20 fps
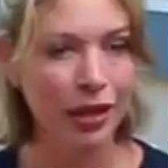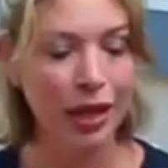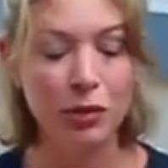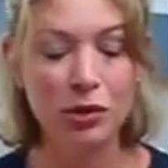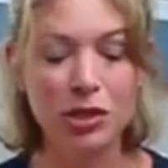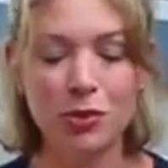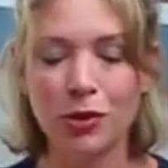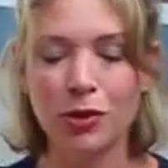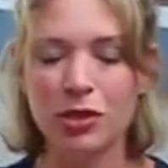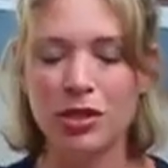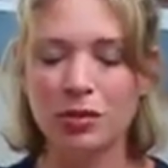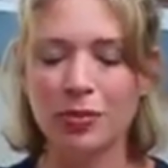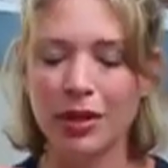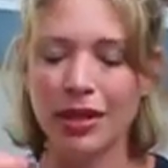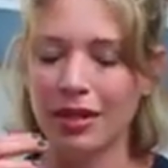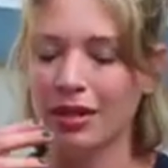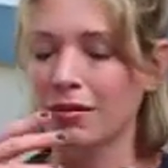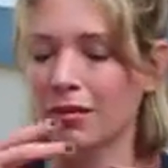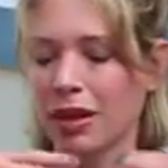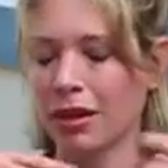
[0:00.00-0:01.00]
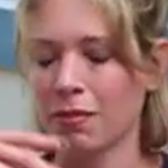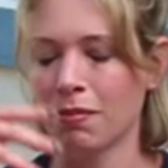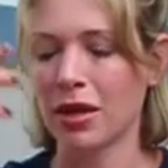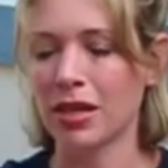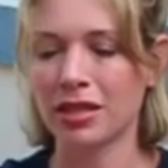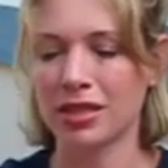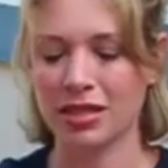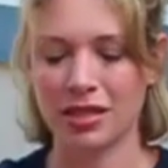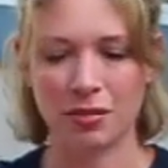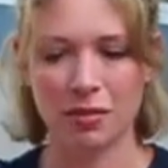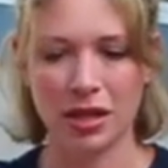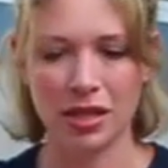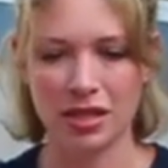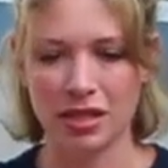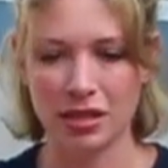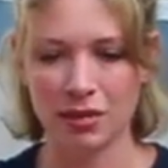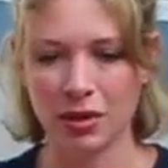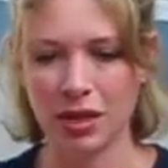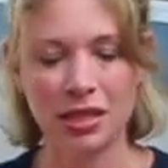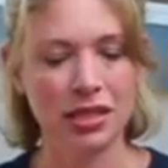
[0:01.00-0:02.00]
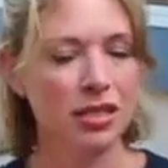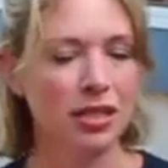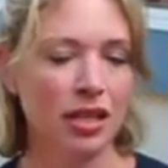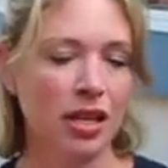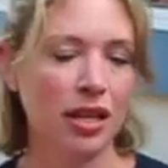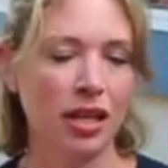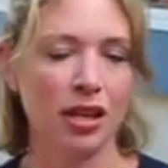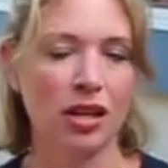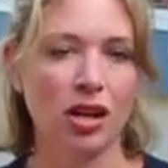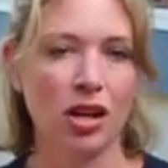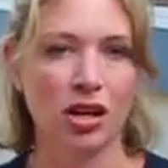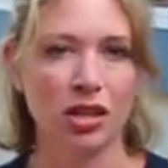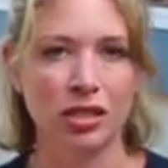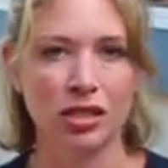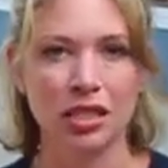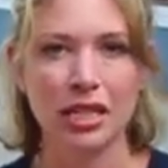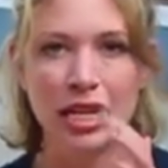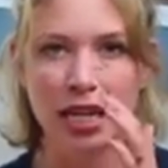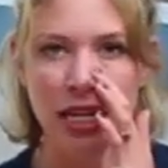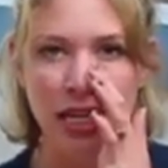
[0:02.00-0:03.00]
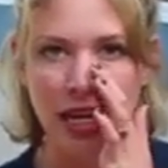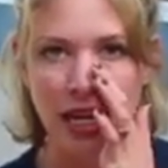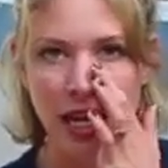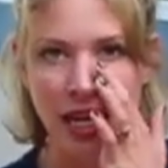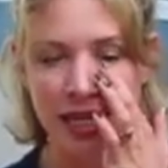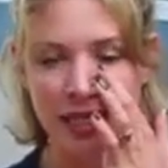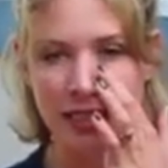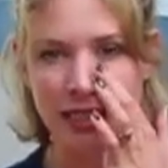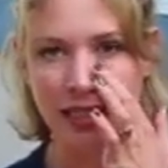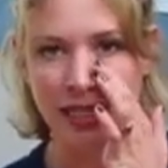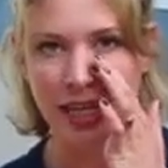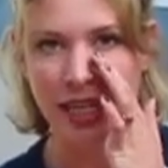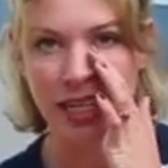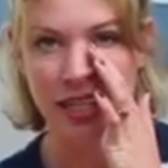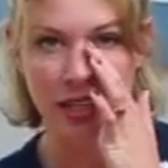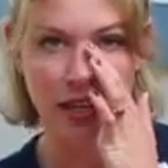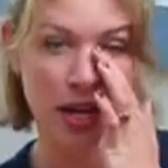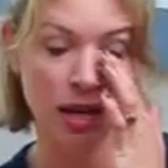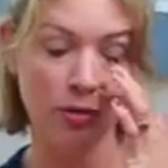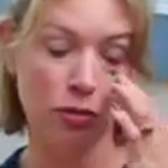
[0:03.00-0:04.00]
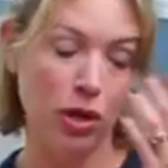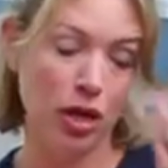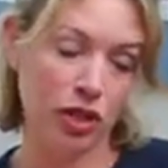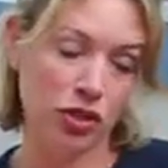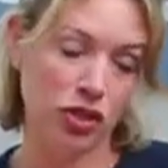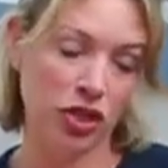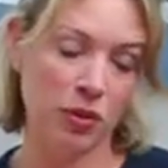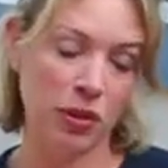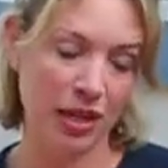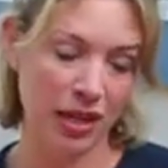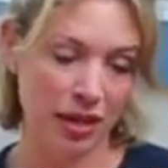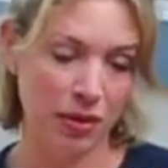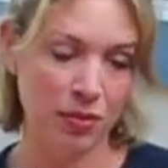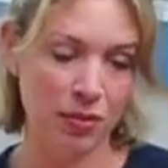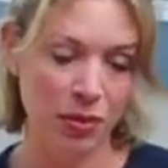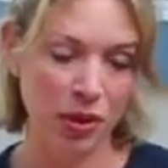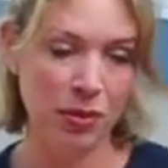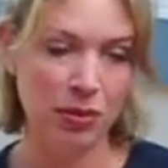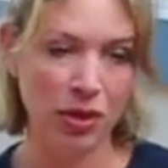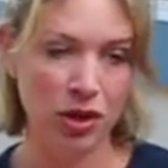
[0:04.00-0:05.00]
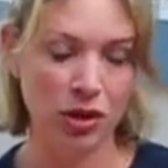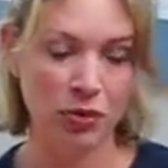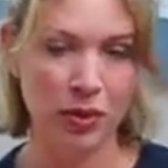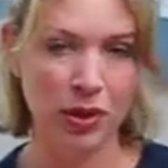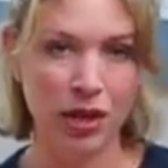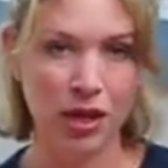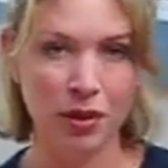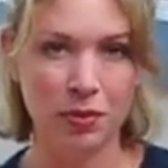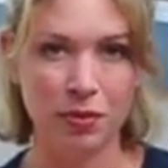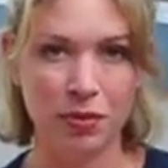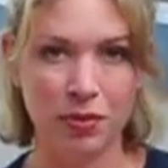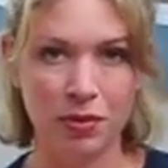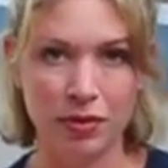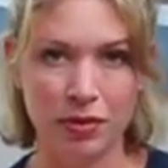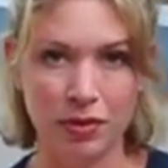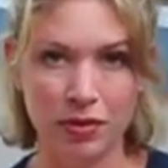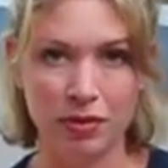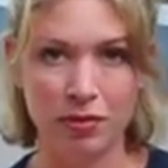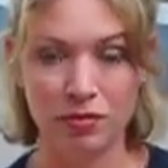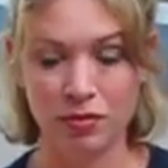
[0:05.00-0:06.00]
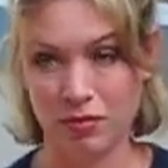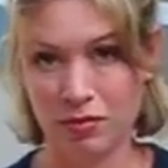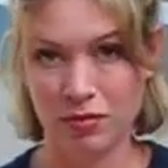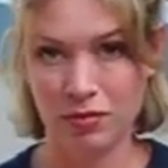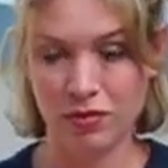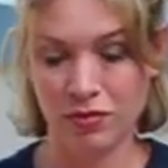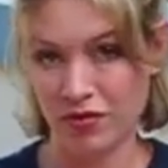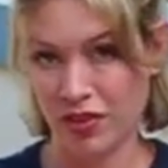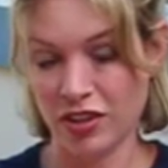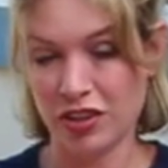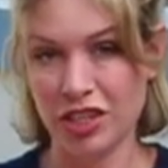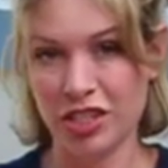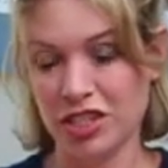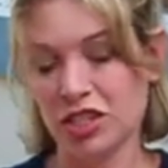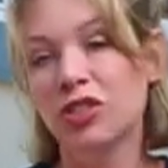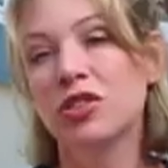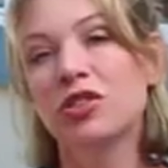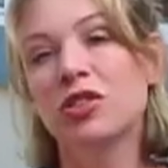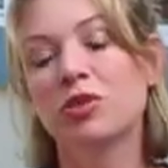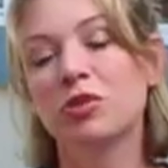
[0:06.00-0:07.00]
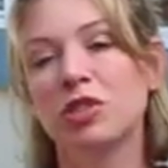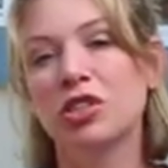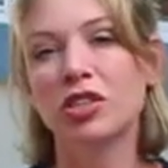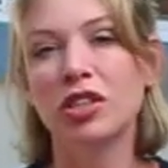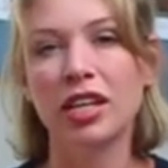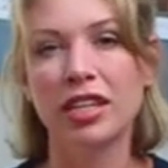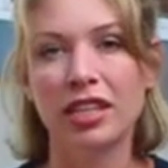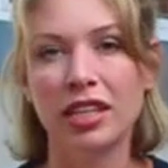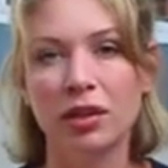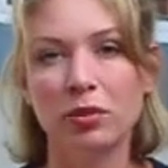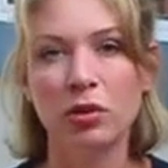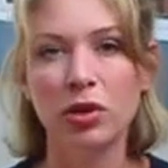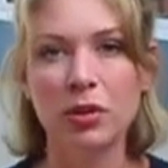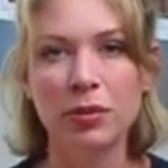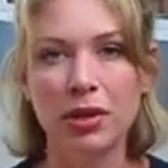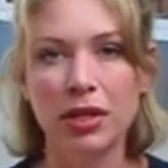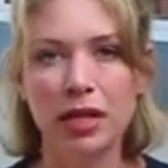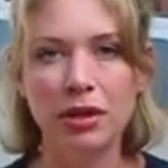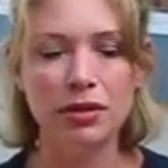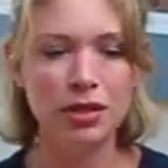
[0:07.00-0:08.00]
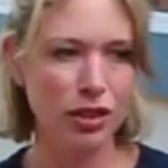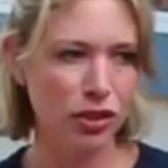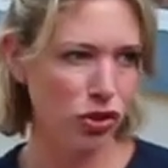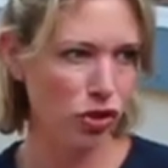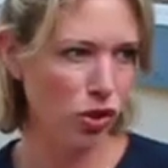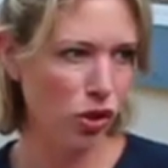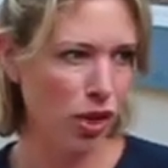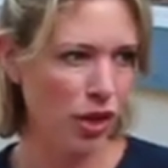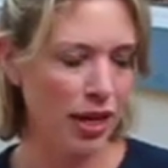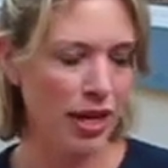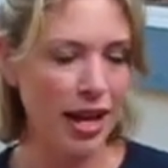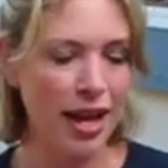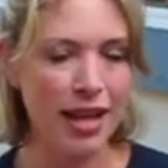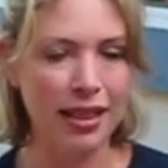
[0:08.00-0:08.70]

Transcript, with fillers: It was supposed to be in like months and months and months, and then they called and said, well, actually, we had an appointment open up very soon, would you like that appointment? And I was like, sure.